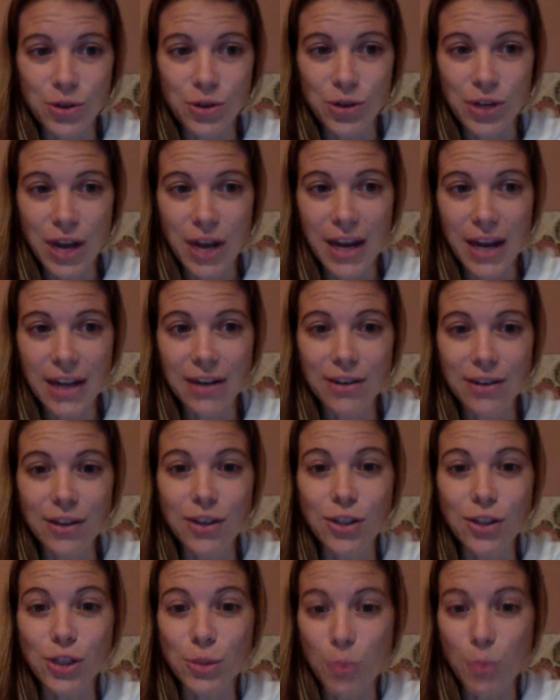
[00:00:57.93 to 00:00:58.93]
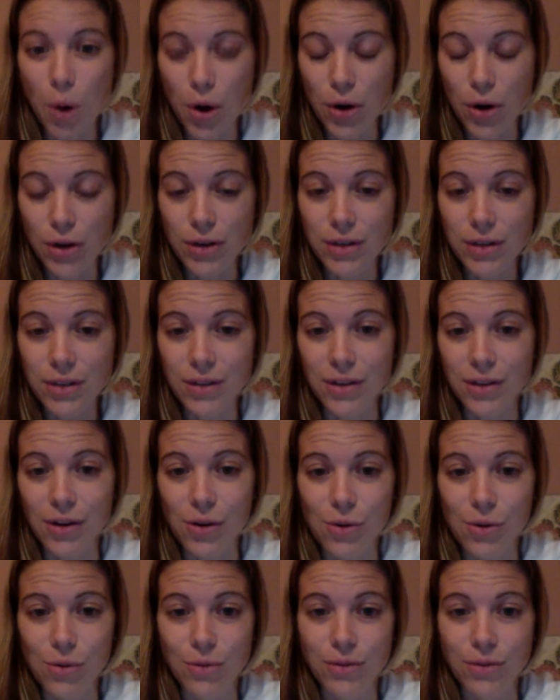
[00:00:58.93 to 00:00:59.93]
taken the SMART
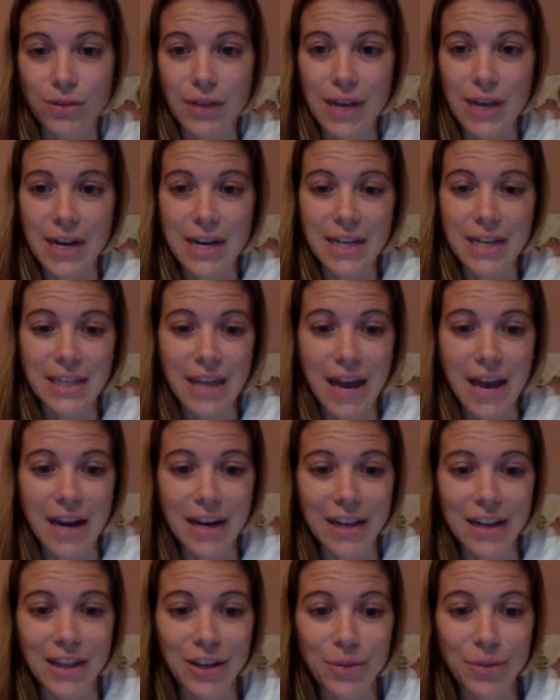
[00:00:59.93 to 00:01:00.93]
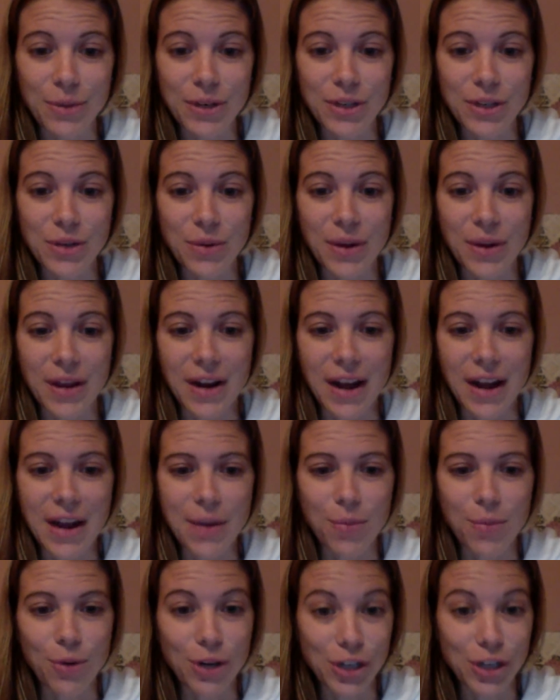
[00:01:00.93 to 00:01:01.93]
goals and he's added a little bit to it, and I
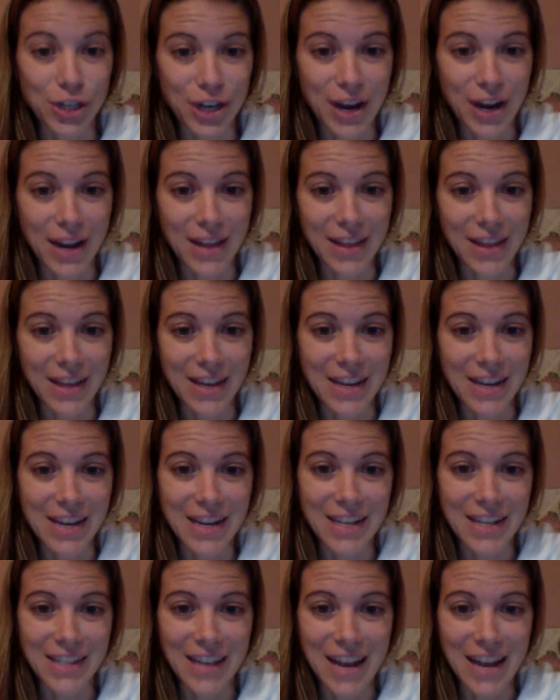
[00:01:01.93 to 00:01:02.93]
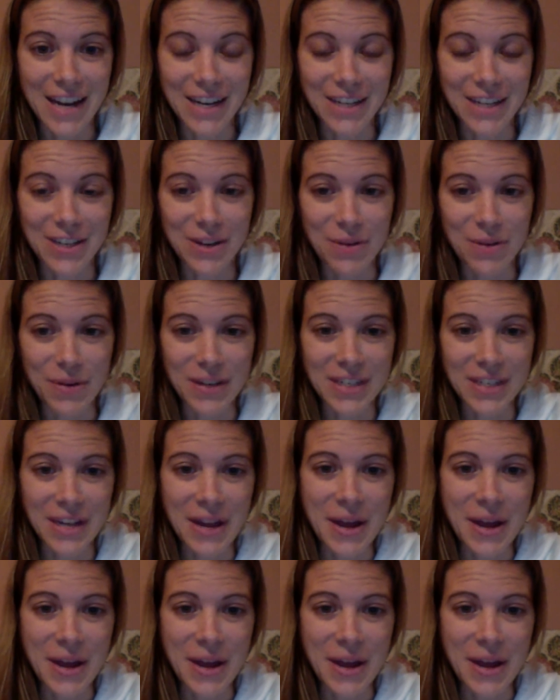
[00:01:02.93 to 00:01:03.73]
appreciate that he has added to it.